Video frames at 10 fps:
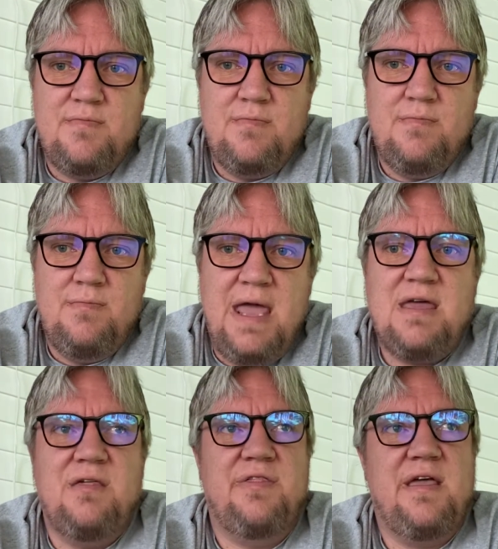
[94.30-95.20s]

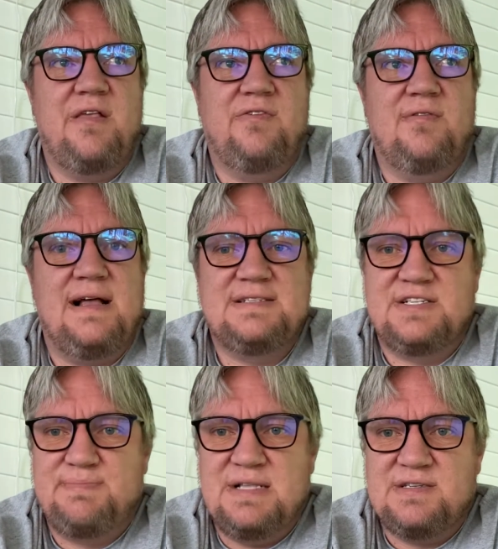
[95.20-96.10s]
making things less
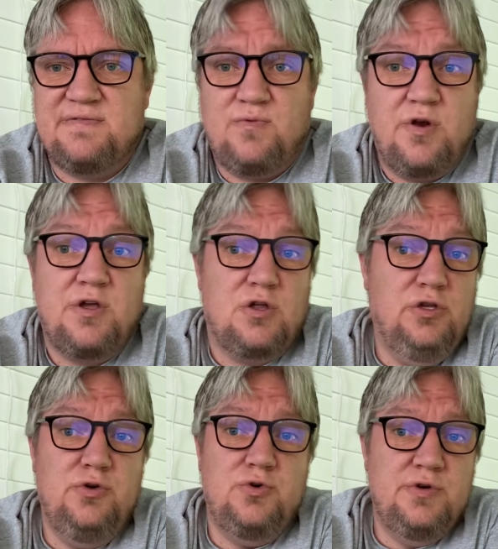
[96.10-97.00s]
expensive would
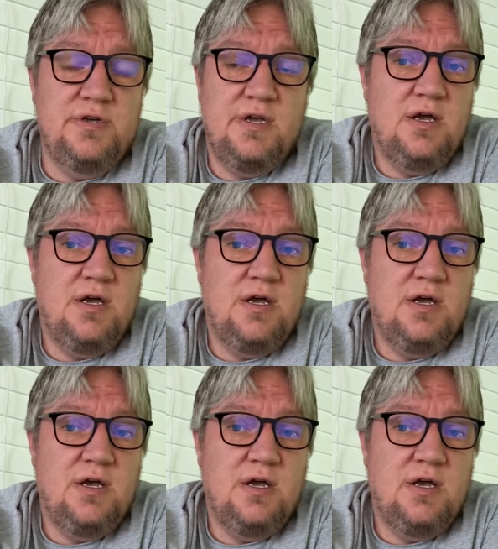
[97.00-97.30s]
include